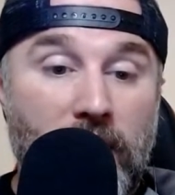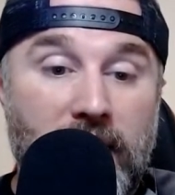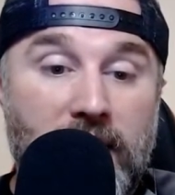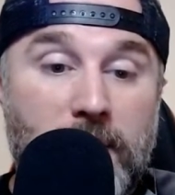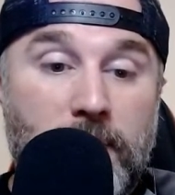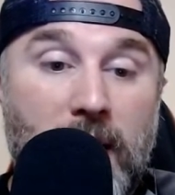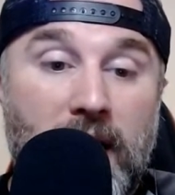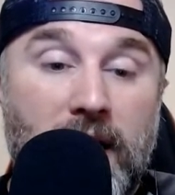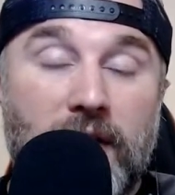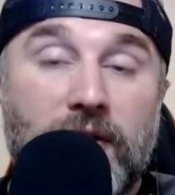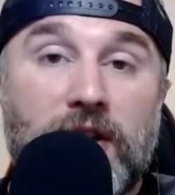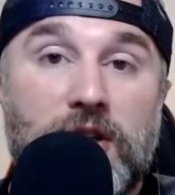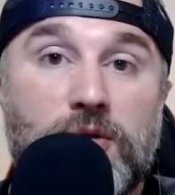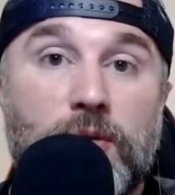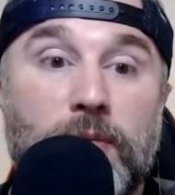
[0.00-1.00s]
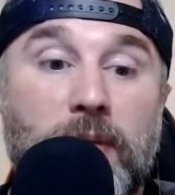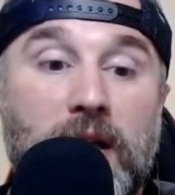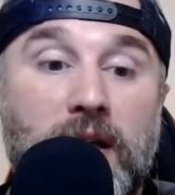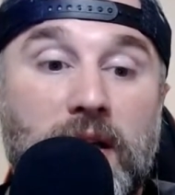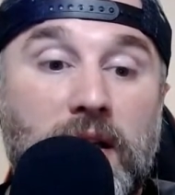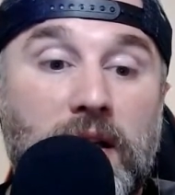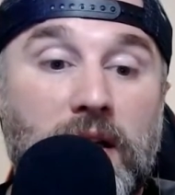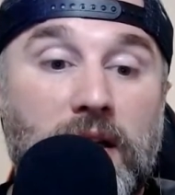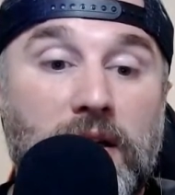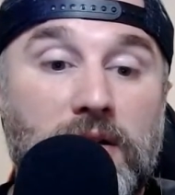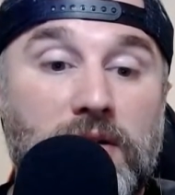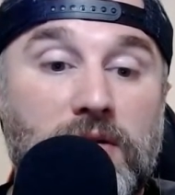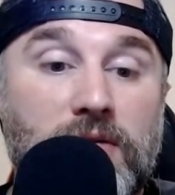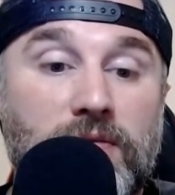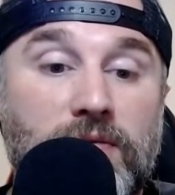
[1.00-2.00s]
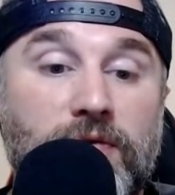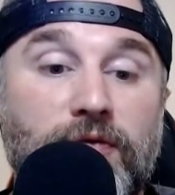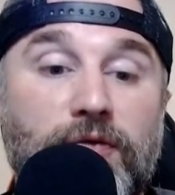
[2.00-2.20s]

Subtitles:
Andy Pettit, this will be his